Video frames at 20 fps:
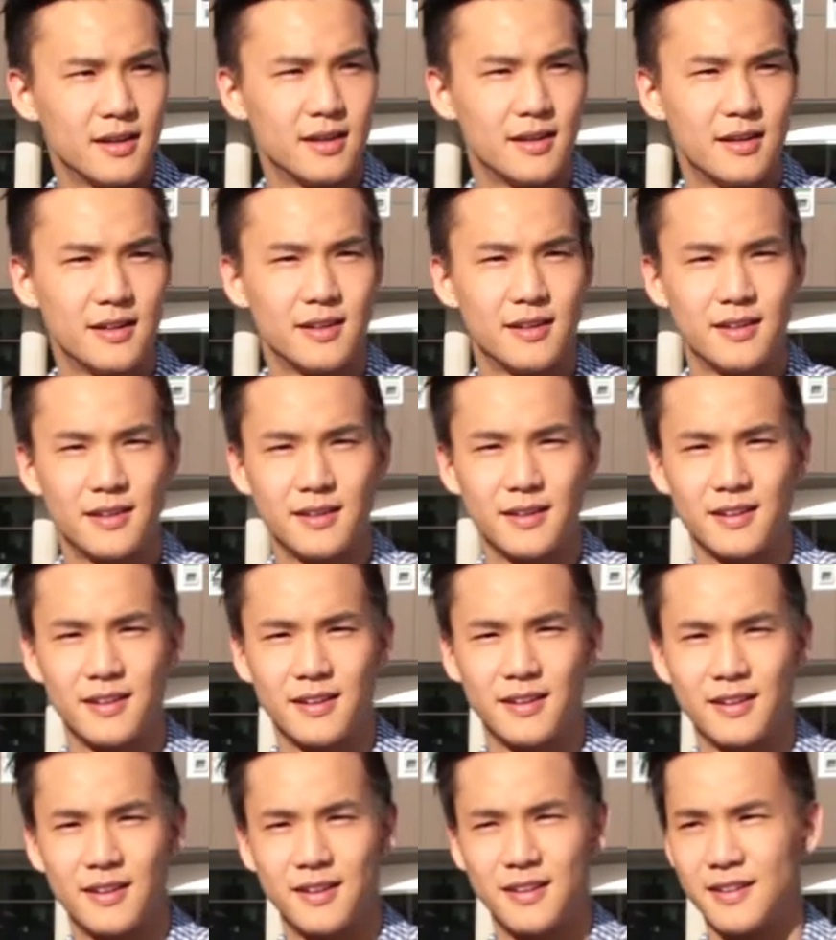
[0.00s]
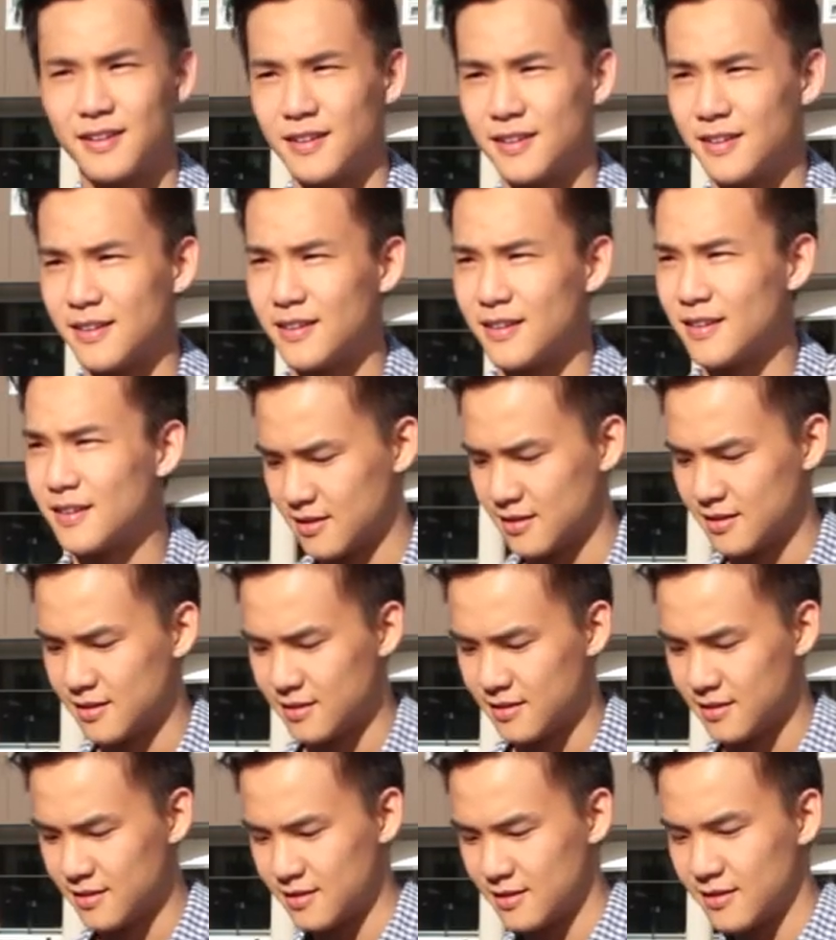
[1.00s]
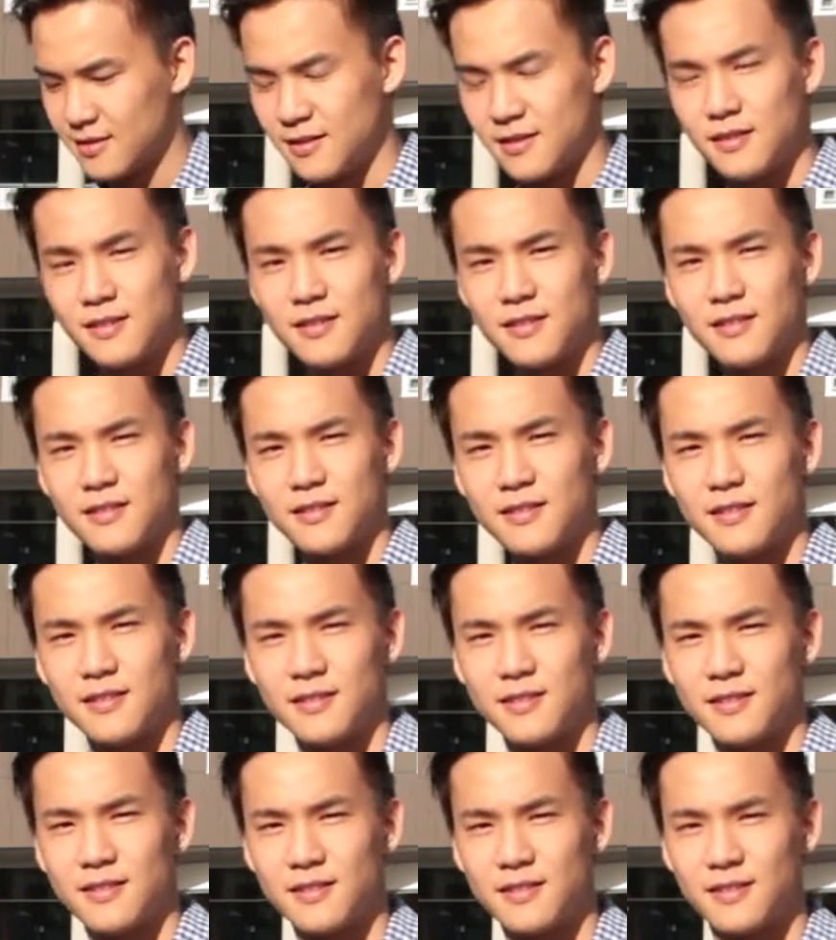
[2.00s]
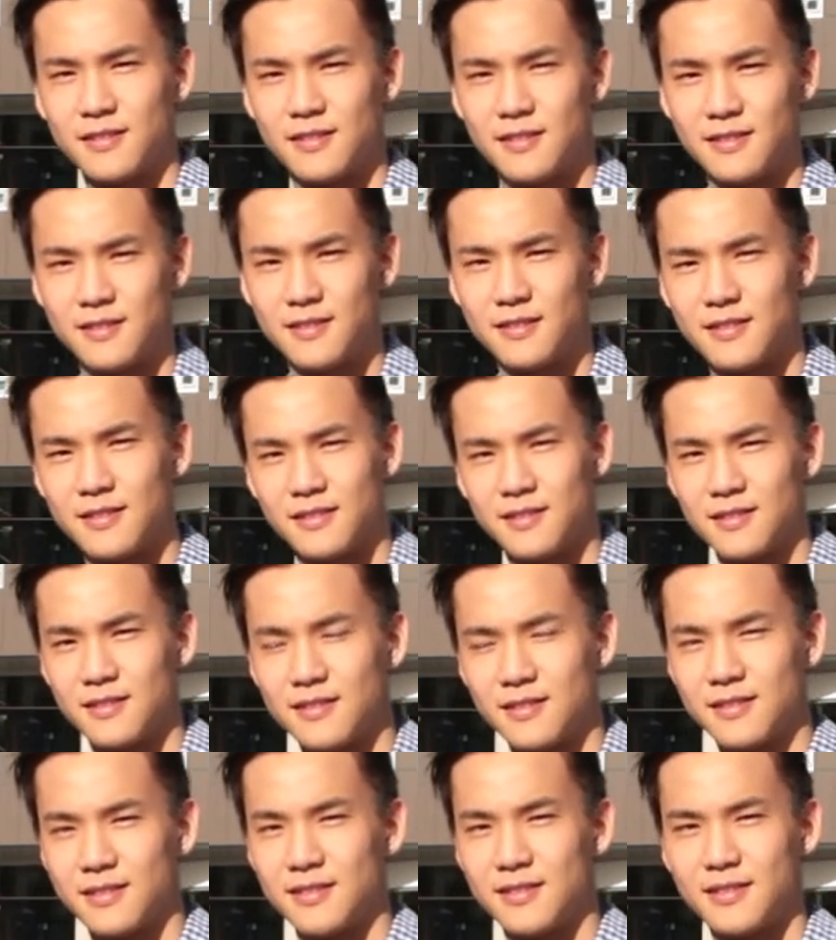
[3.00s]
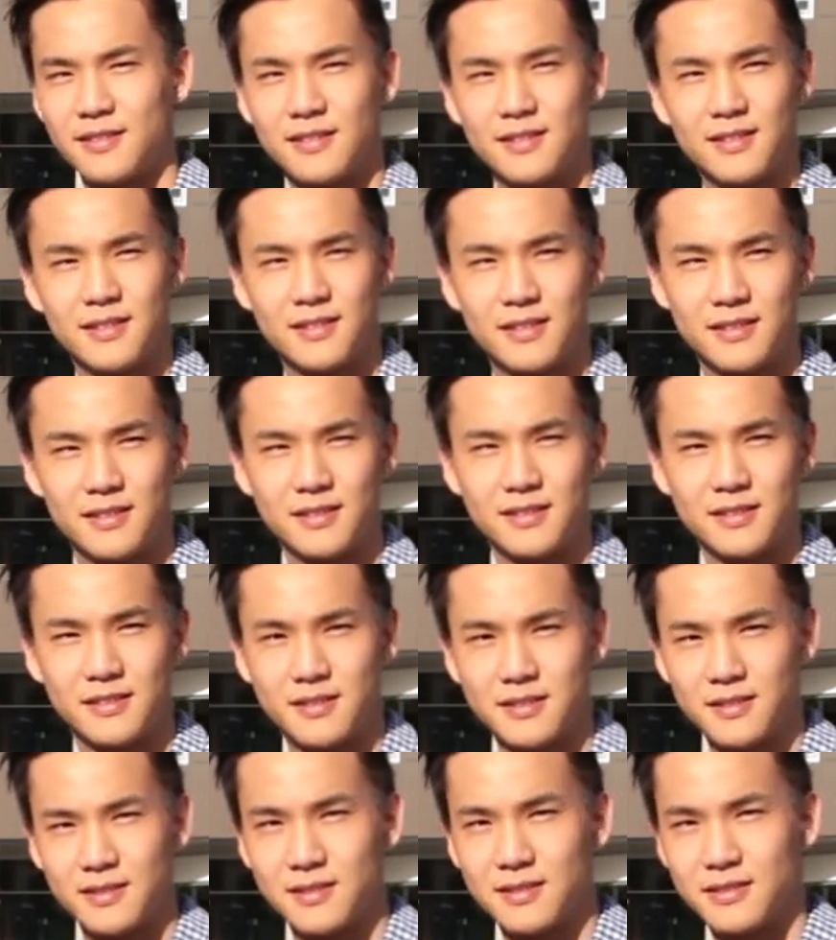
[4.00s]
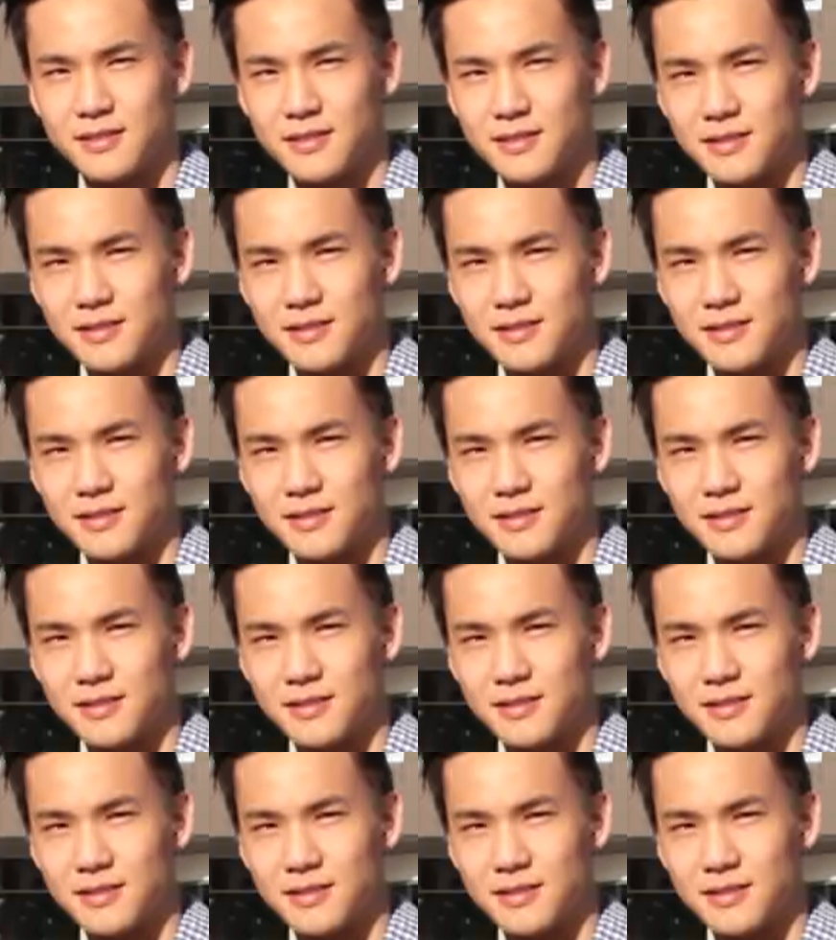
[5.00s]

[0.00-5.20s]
No words are spoken by the person on screen.